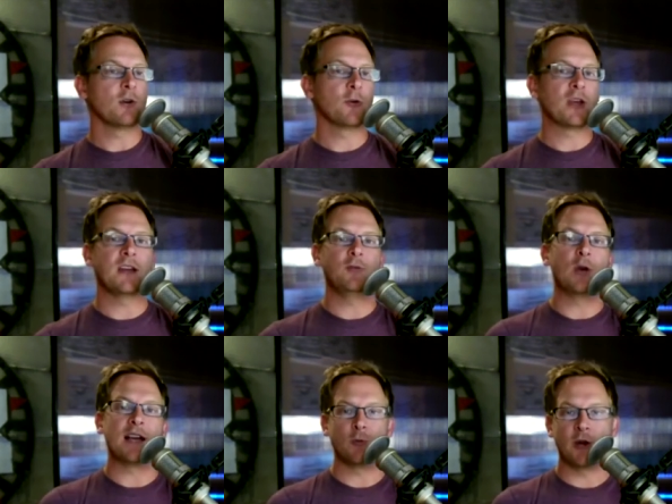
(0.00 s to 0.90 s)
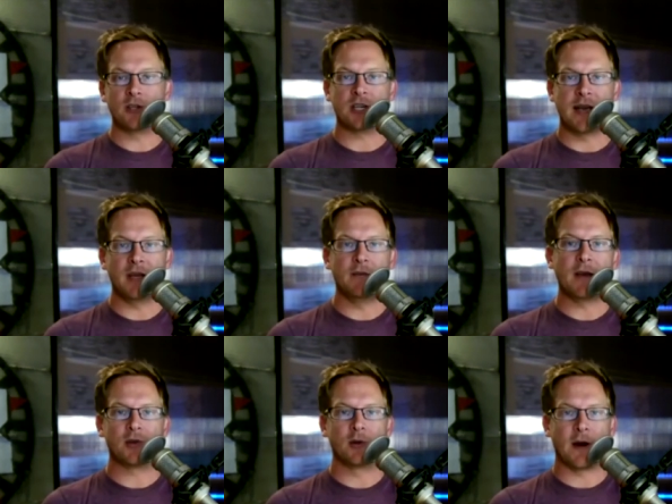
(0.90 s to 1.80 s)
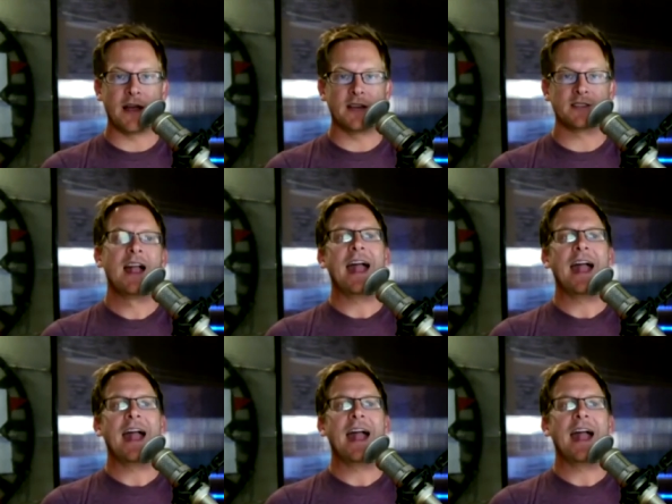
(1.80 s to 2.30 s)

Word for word: don't forget, if you guys want to chime in, make sure to write us